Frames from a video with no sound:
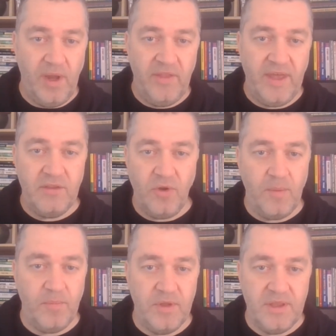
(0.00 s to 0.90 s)
where that
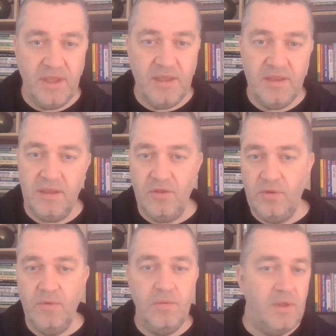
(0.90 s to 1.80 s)
top risk is and
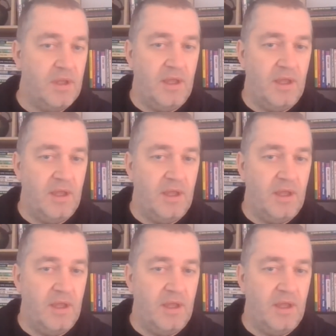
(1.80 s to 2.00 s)
you